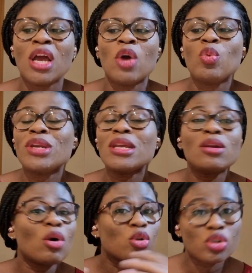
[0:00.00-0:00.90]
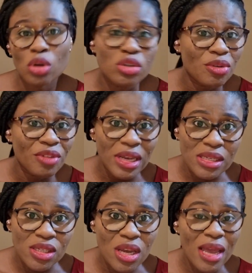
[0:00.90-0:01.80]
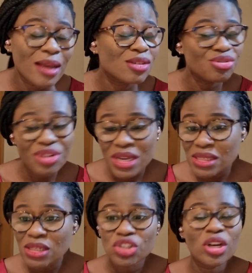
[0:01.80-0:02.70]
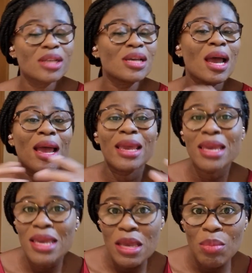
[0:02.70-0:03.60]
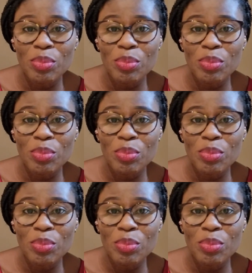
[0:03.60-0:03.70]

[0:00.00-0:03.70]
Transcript: We did all sorts of x-rays. They checked her hip,